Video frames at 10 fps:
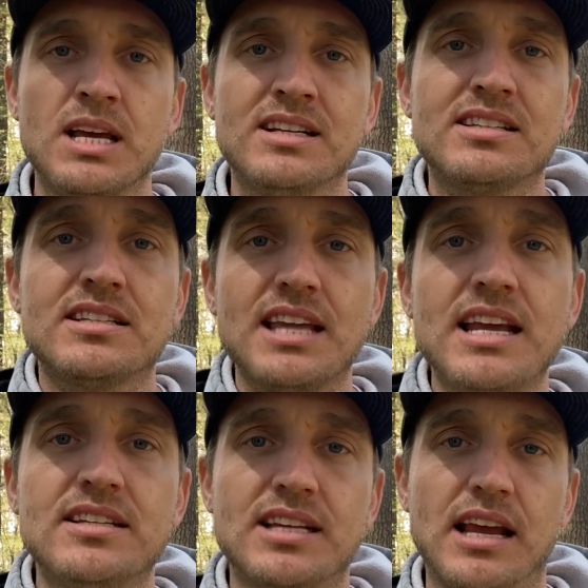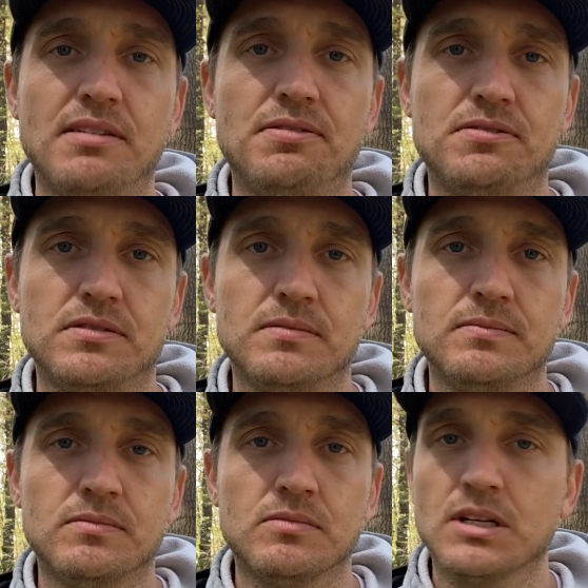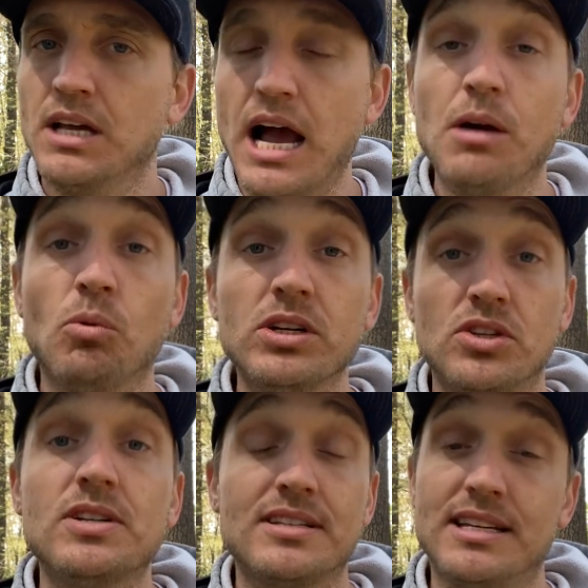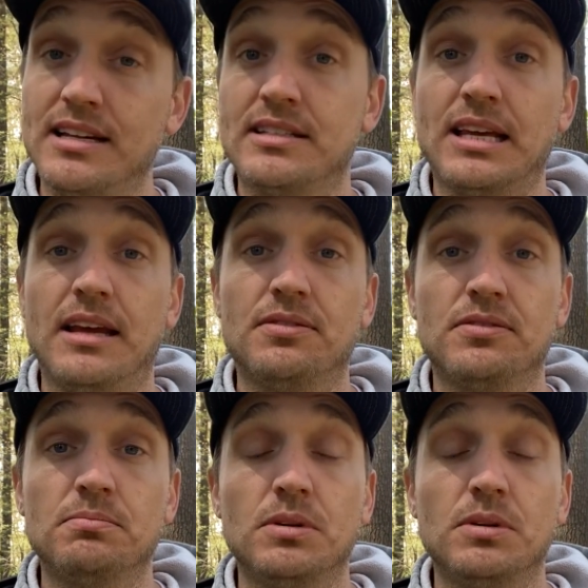stay safe. I want you to stay safe,